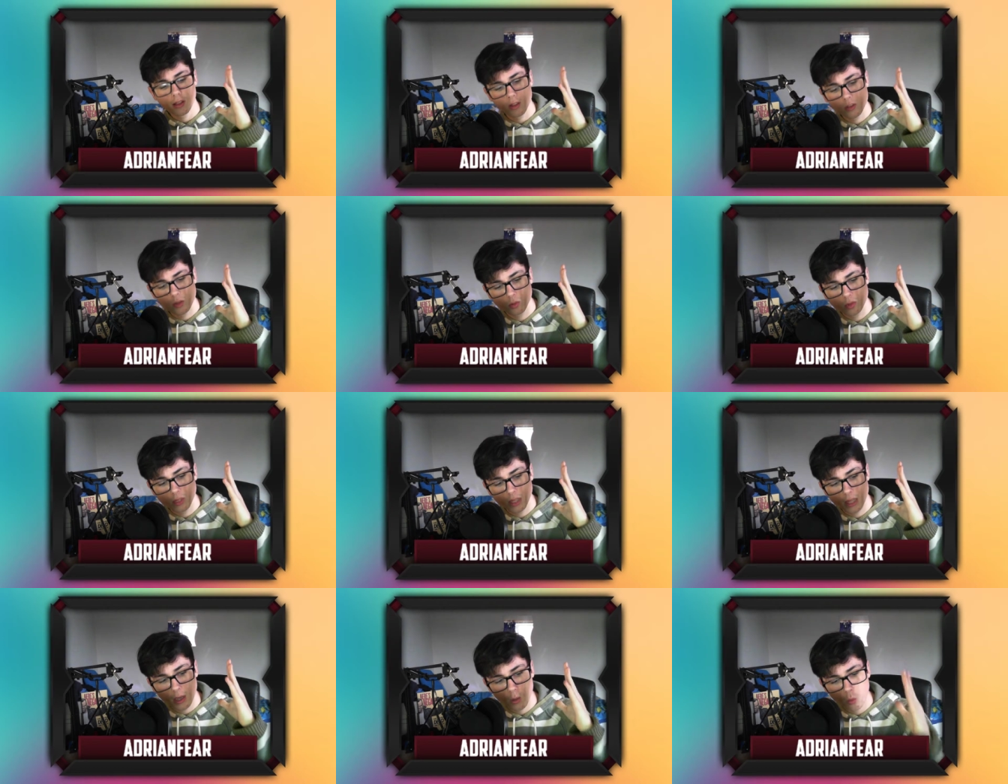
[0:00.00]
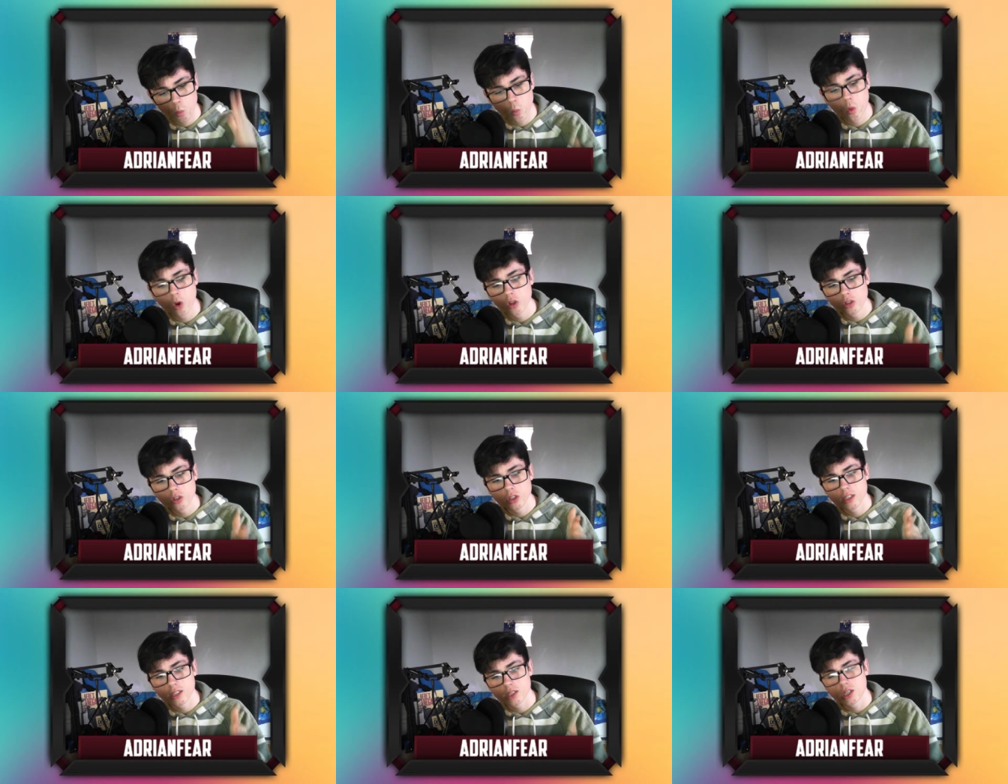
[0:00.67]
There's only
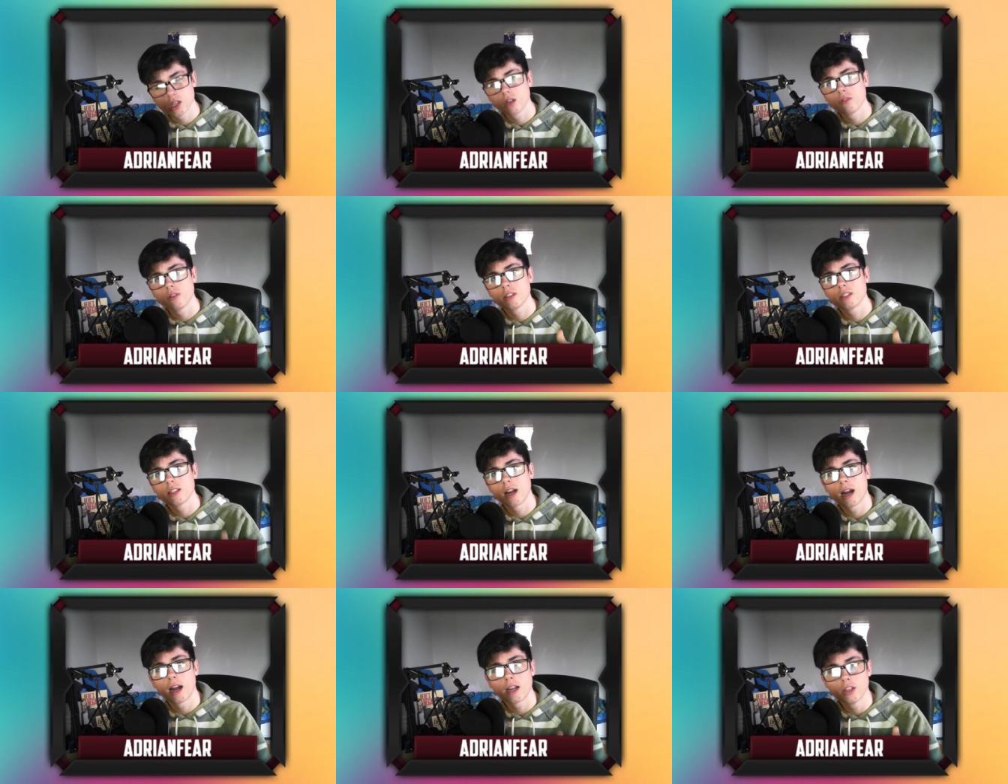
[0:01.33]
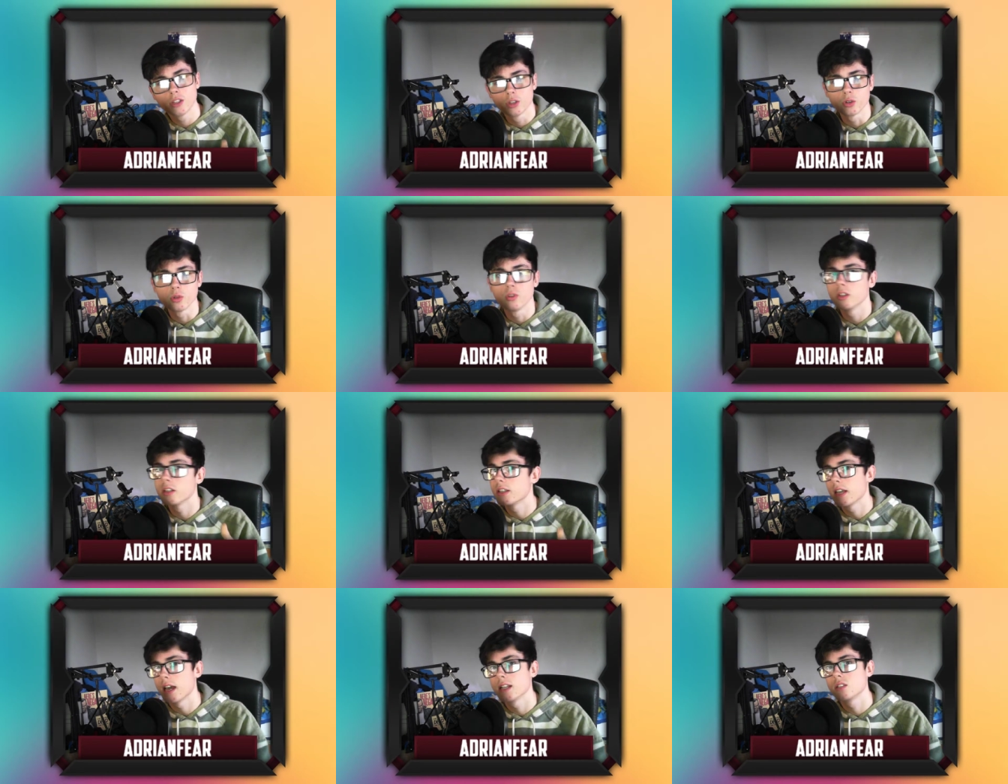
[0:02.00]
one series that I do
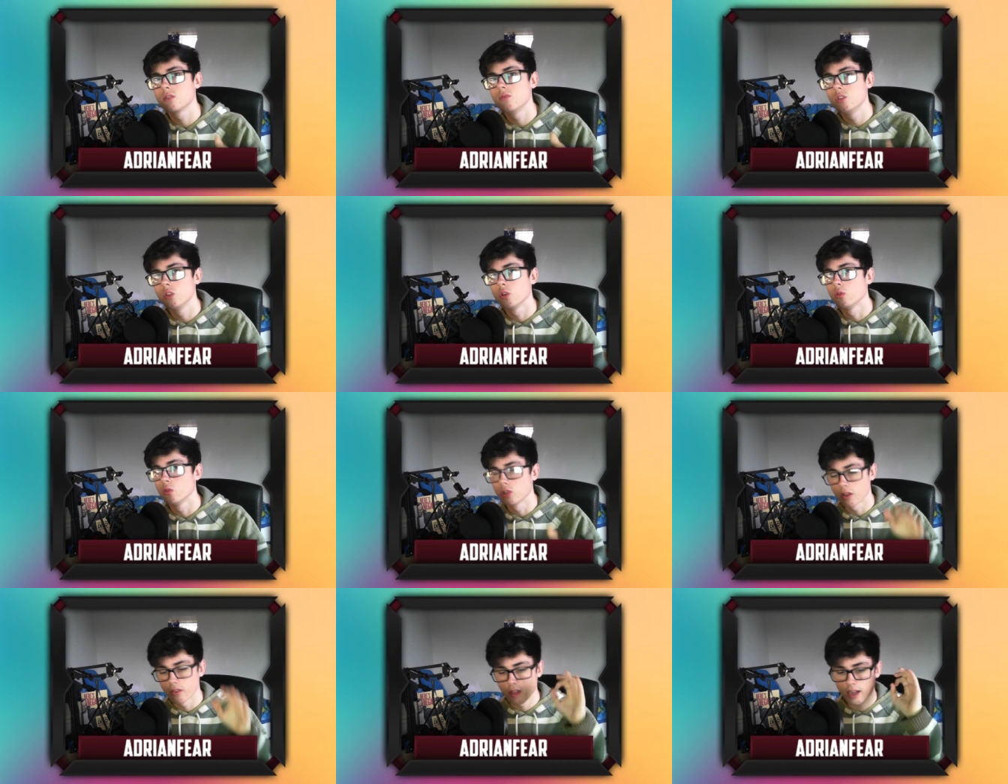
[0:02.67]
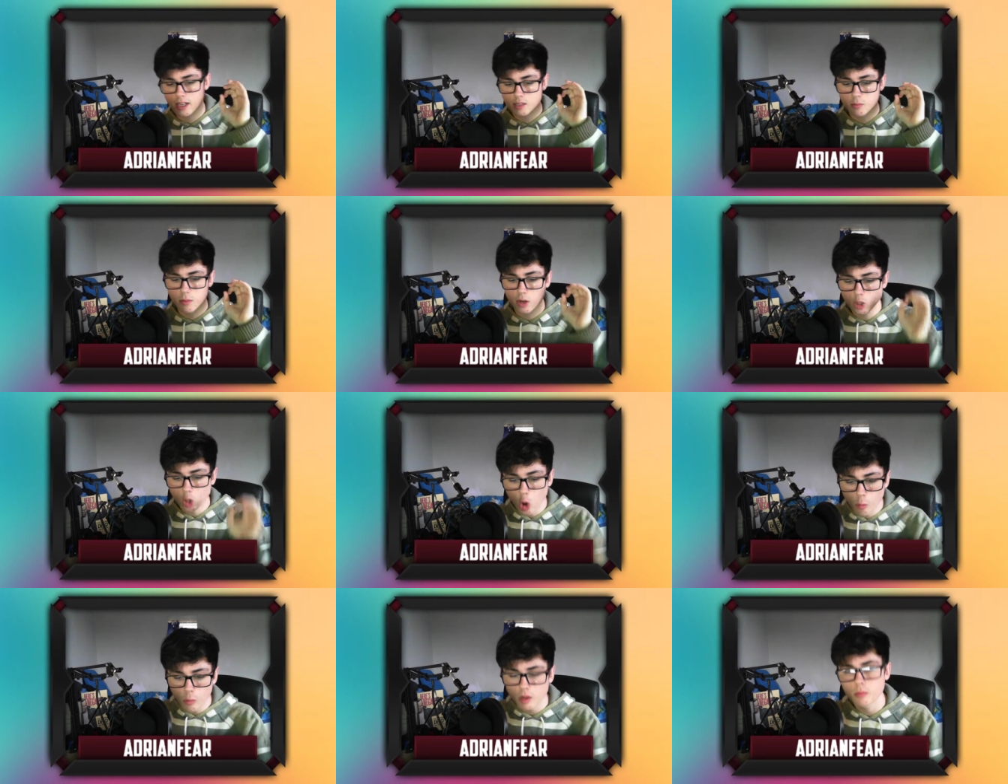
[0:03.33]
that gets views, and that's my
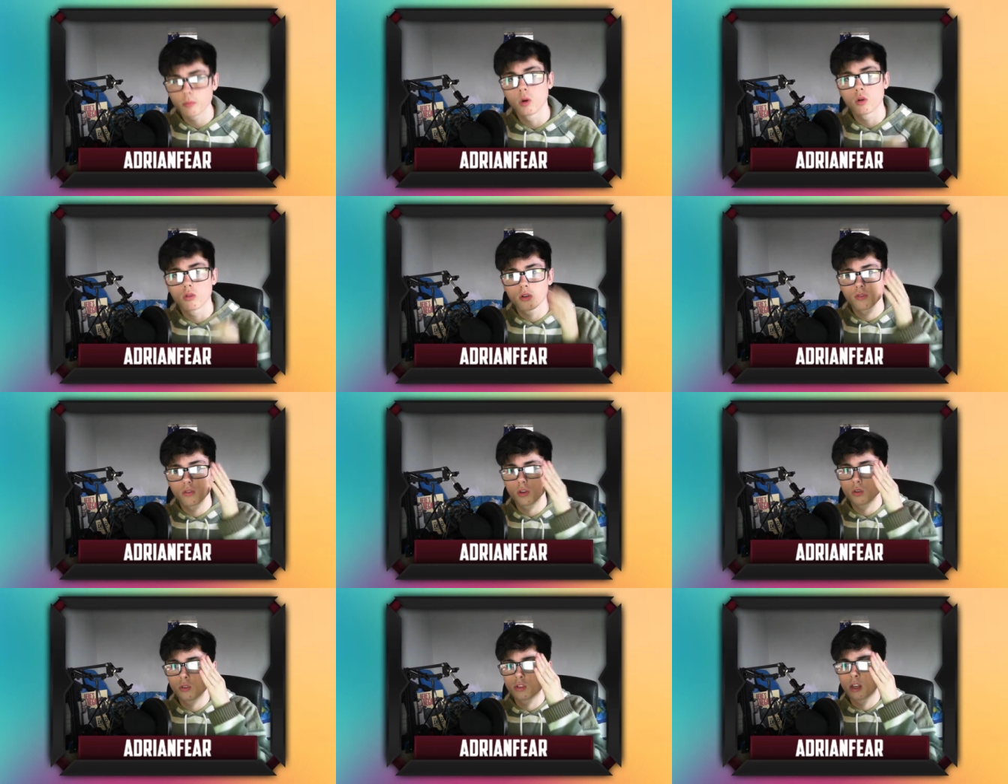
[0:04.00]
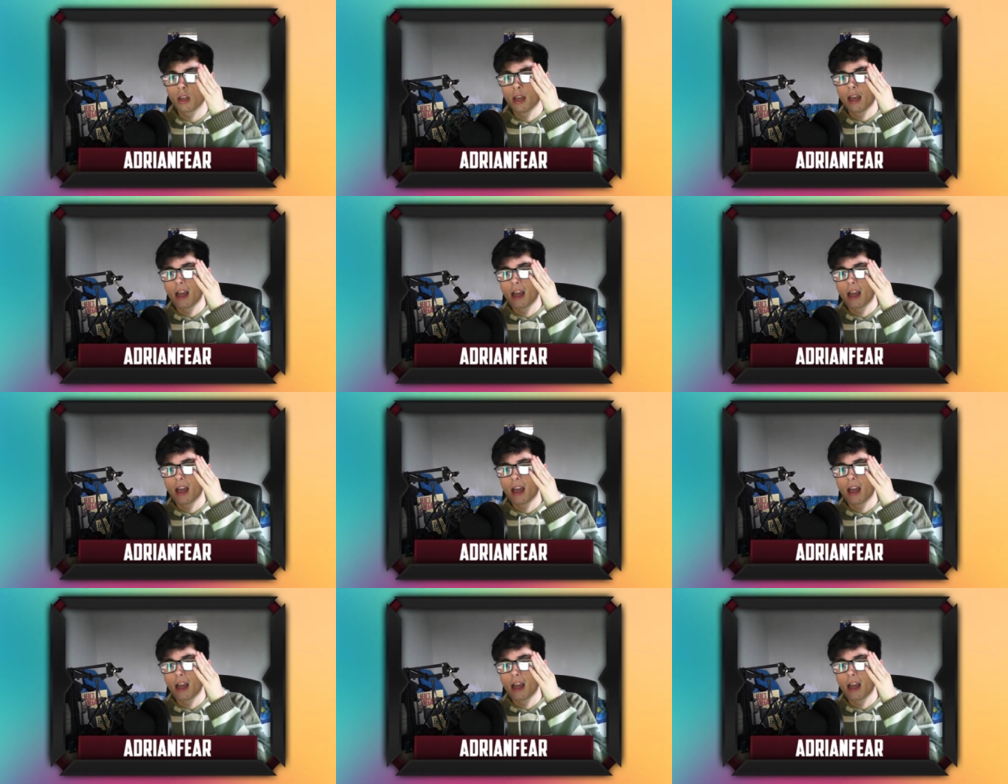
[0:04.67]
comic book reviews.